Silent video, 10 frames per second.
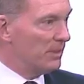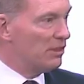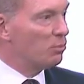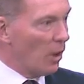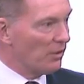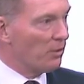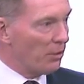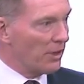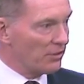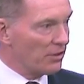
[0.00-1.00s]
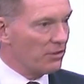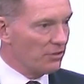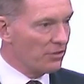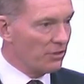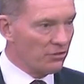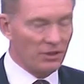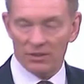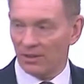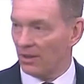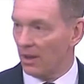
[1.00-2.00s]
It's one of the things that has
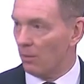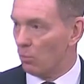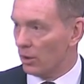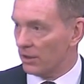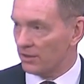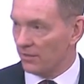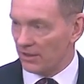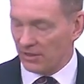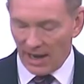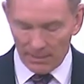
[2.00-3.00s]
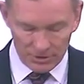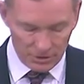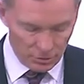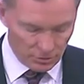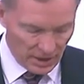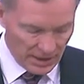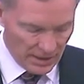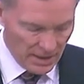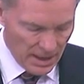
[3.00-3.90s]
assisted um, what has eventually happened in Ukraine.